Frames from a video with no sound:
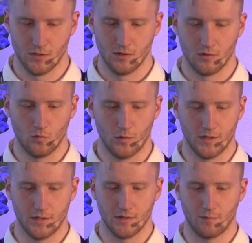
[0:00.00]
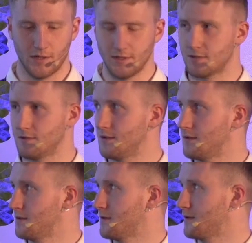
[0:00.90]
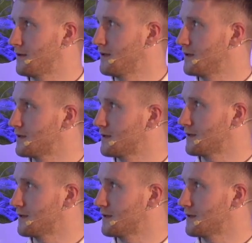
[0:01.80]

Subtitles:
We placed this